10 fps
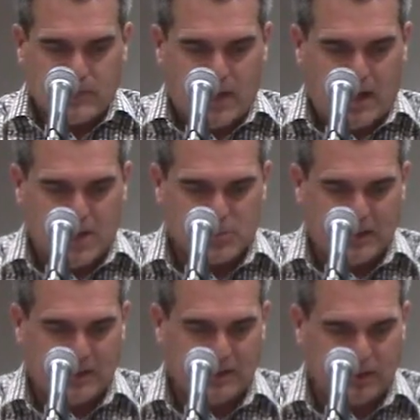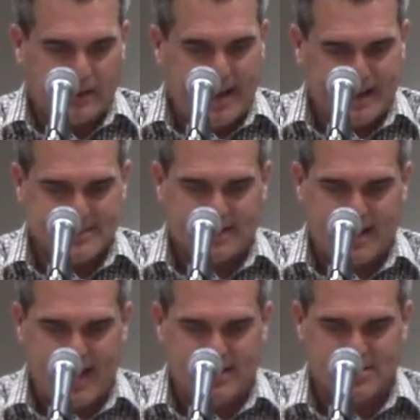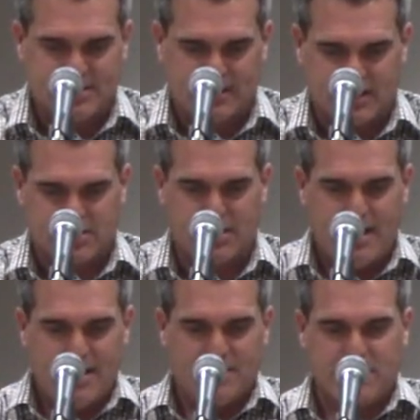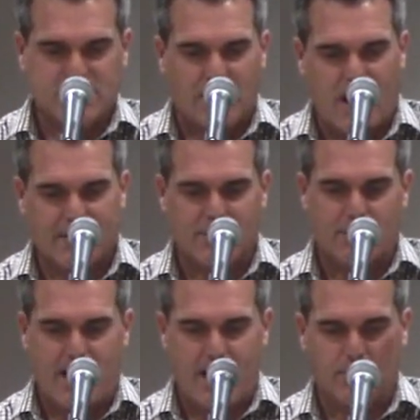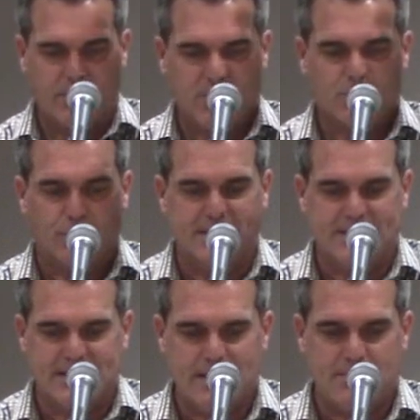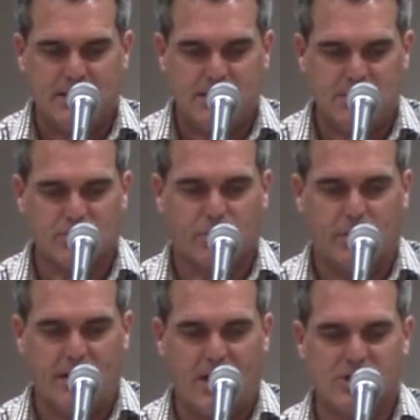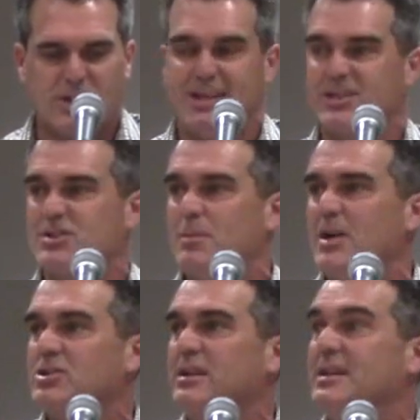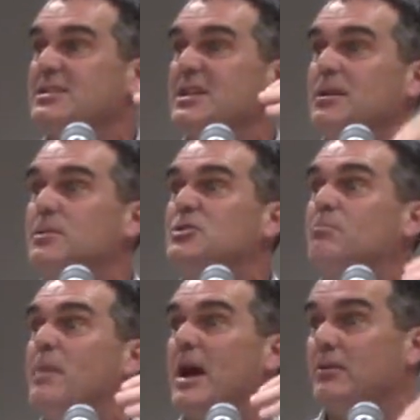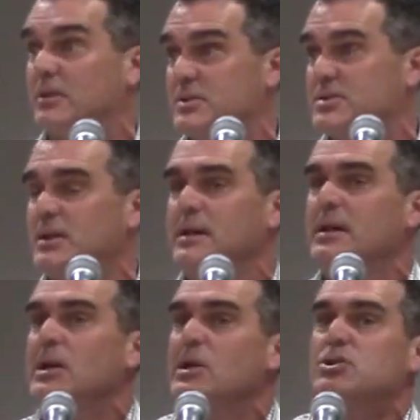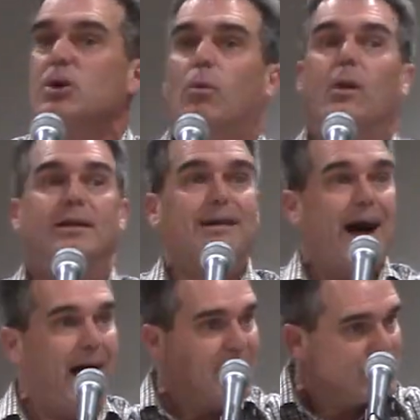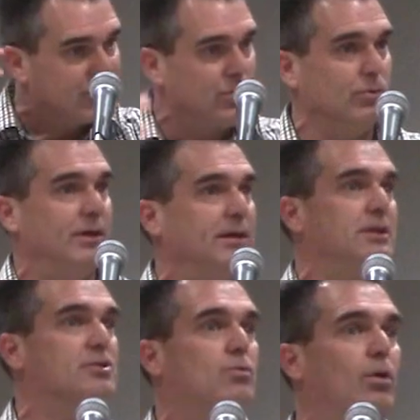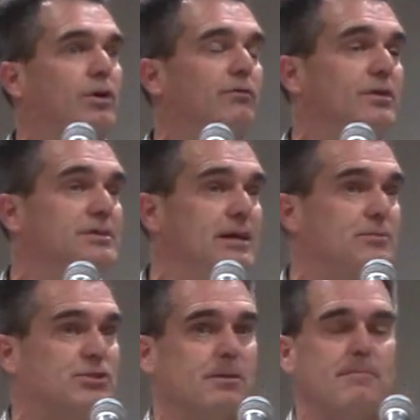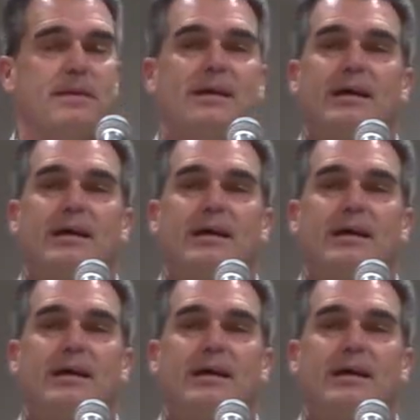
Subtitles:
as we look at it tonight, is this: this God of the Bible is redeeming His creation, especially His image bearers. So what God is doing in His work of redemption